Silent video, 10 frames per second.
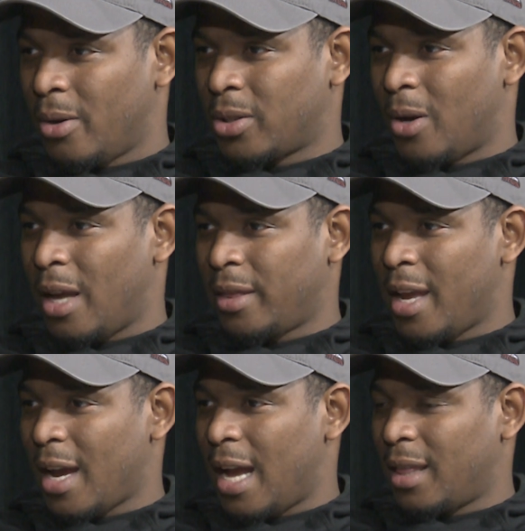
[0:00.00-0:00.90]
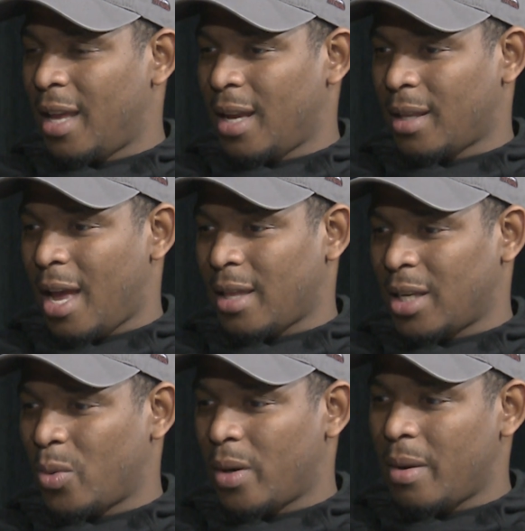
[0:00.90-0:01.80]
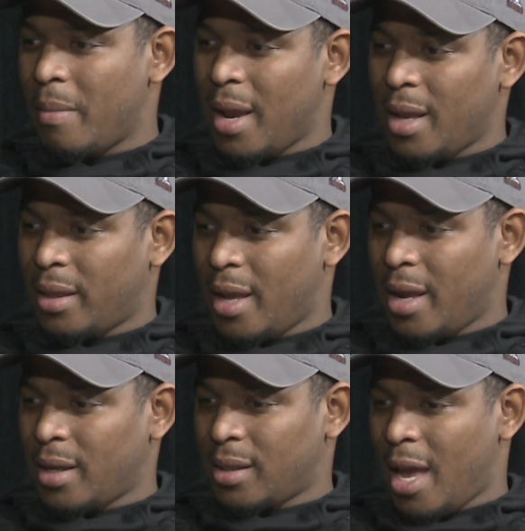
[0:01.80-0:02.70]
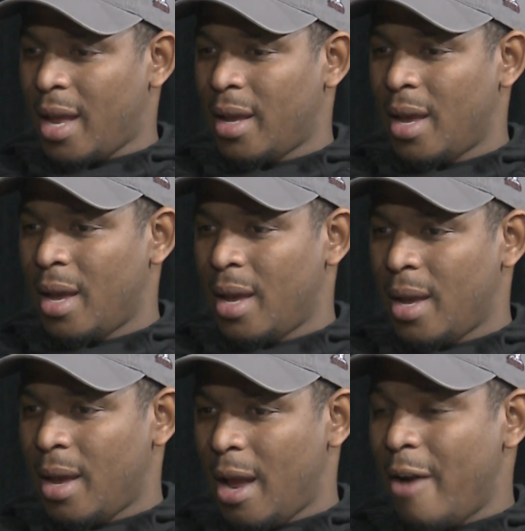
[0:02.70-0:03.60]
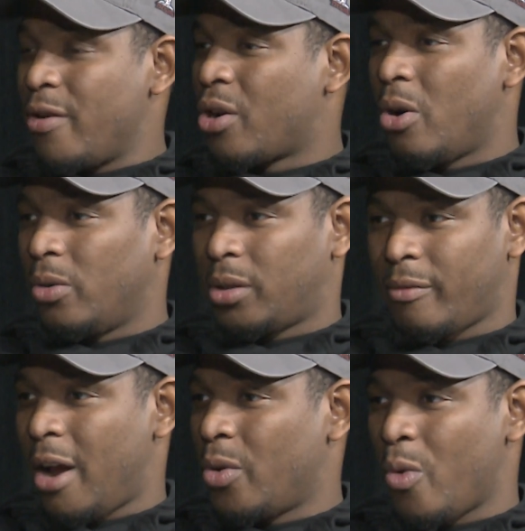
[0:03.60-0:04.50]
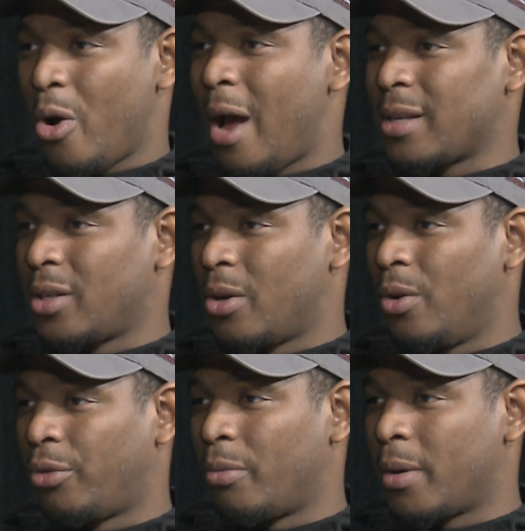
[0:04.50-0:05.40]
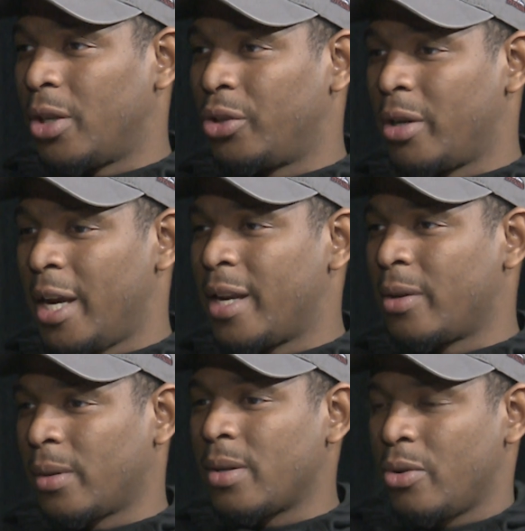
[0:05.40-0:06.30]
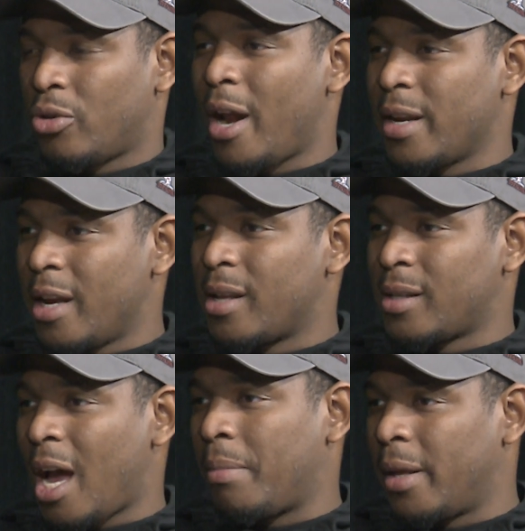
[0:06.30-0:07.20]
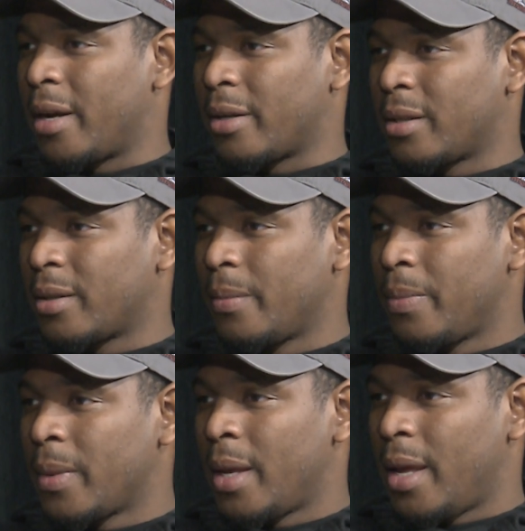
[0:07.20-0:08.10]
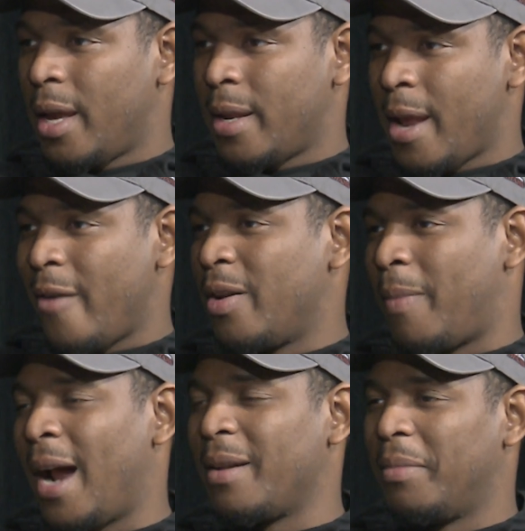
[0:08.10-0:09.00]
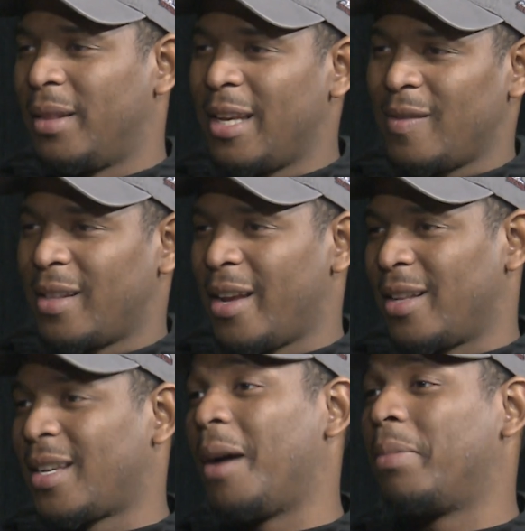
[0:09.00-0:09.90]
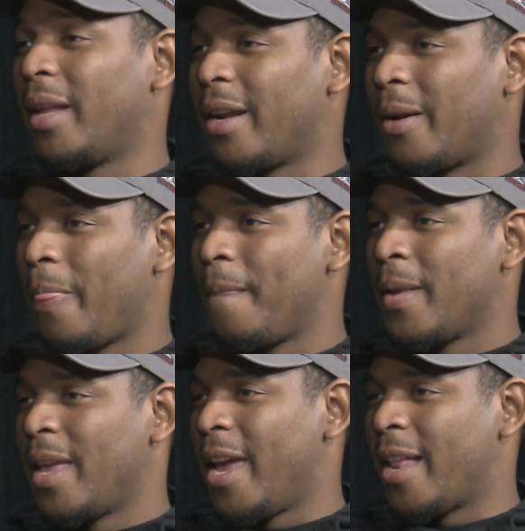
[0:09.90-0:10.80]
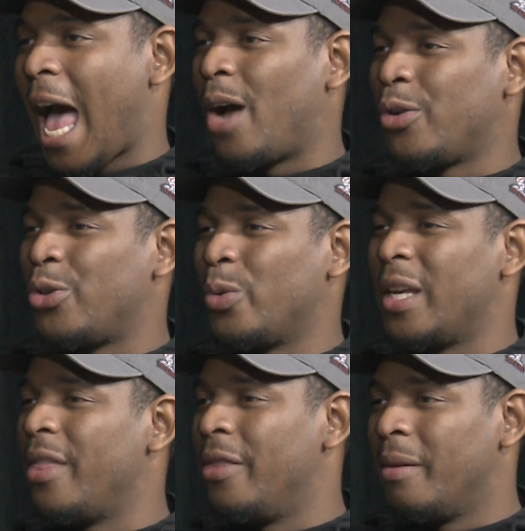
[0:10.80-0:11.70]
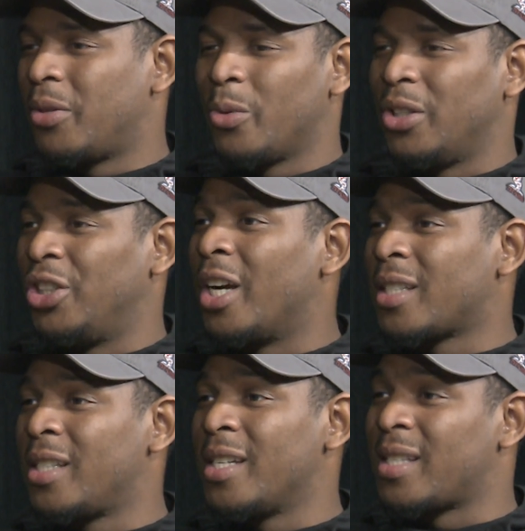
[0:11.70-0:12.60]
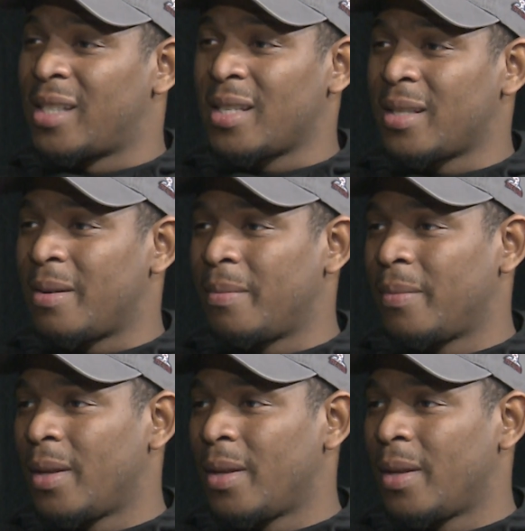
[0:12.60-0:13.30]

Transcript: So I think that that's one of the main things that every coach around the world has to go through, because you're trying to get the top players, and everybody believes that they're a top player. And how do you get them to adjust to your system